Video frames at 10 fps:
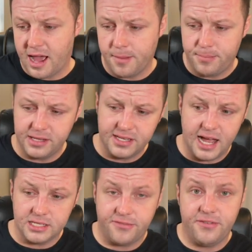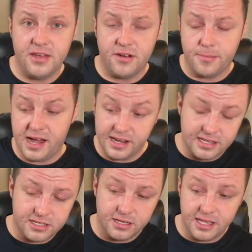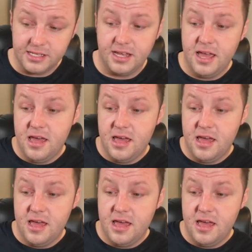I picked it out as a favourite of mine, it still is.